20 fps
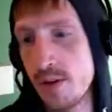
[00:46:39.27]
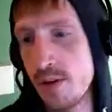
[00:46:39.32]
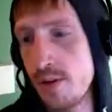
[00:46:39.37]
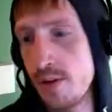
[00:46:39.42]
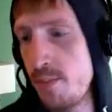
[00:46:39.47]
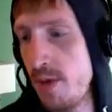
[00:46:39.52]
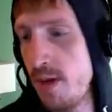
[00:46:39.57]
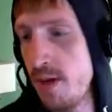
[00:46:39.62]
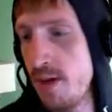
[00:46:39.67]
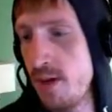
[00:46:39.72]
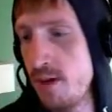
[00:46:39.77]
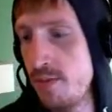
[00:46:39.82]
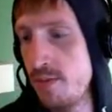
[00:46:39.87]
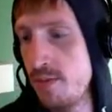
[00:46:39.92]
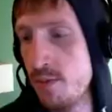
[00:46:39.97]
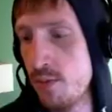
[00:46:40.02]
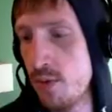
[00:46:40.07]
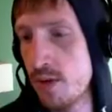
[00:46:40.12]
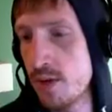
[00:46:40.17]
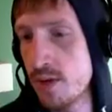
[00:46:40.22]
that may
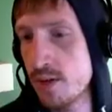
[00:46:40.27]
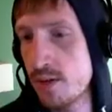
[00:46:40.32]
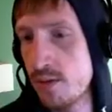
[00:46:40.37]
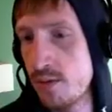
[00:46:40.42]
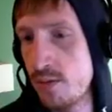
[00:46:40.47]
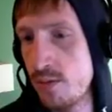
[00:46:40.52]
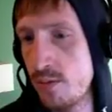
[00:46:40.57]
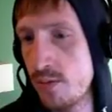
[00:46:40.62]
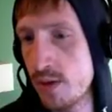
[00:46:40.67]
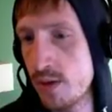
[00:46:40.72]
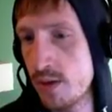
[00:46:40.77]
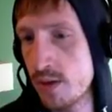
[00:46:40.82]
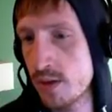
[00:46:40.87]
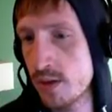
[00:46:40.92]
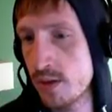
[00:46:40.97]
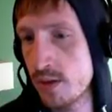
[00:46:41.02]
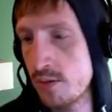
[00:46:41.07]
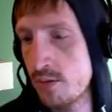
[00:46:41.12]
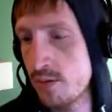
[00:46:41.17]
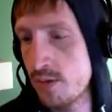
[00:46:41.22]
even want to
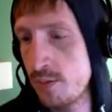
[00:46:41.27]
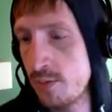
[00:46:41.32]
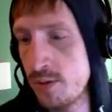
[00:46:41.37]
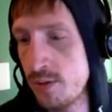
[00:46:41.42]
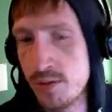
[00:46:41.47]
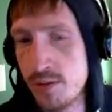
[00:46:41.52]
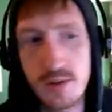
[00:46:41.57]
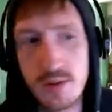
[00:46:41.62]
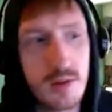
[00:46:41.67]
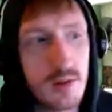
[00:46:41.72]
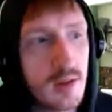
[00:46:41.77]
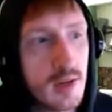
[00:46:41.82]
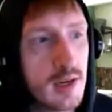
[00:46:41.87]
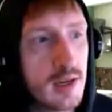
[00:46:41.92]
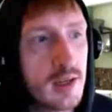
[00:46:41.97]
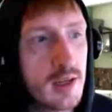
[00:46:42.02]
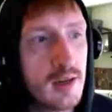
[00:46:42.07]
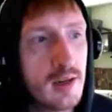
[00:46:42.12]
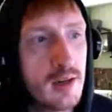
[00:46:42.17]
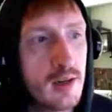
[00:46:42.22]
contribute so that I
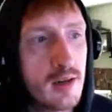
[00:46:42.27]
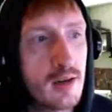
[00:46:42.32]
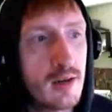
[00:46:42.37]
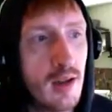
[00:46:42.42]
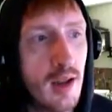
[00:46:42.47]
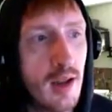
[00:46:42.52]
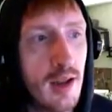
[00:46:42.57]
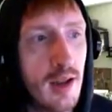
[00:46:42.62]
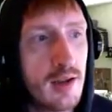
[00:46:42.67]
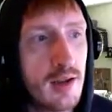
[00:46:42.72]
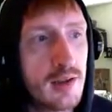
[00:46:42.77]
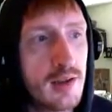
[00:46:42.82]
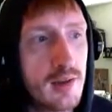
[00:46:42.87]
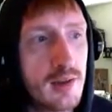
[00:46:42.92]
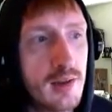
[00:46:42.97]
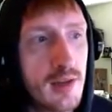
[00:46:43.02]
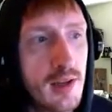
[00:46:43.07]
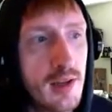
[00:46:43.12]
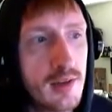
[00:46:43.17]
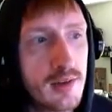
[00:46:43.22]
can
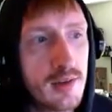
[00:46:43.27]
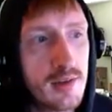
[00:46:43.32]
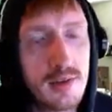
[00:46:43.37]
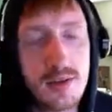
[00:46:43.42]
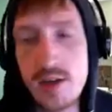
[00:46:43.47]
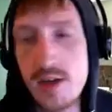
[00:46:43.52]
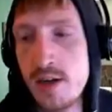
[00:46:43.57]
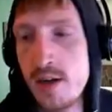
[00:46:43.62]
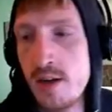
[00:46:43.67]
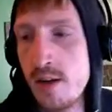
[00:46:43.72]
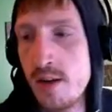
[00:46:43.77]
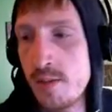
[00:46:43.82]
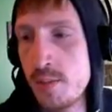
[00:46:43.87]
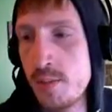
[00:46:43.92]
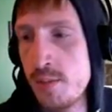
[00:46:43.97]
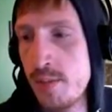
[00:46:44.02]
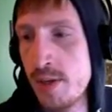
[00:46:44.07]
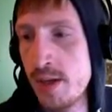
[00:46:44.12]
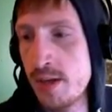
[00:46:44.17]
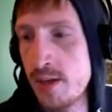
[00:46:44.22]
snazz this channel up
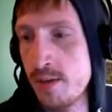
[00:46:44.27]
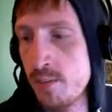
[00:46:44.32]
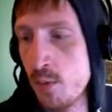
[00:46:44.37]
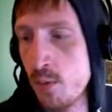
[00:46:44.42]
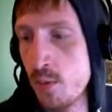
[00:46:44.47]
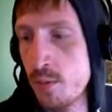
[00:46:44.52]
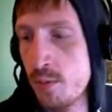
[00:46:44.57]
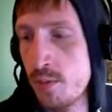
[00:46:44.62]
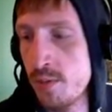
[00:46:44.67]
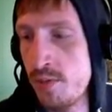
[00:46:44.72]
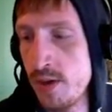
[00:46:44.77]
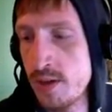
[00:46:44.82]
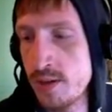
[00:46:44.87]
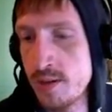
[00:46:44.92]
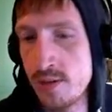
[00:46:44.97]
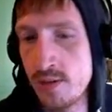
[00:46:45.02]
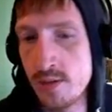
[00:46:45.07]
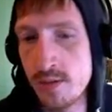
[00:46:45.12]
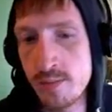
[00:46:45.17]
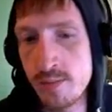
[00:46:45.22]
and make it more
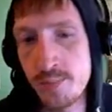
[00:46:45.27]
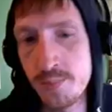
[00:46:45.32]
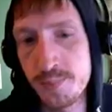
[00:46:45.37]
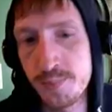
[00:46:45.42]
professional.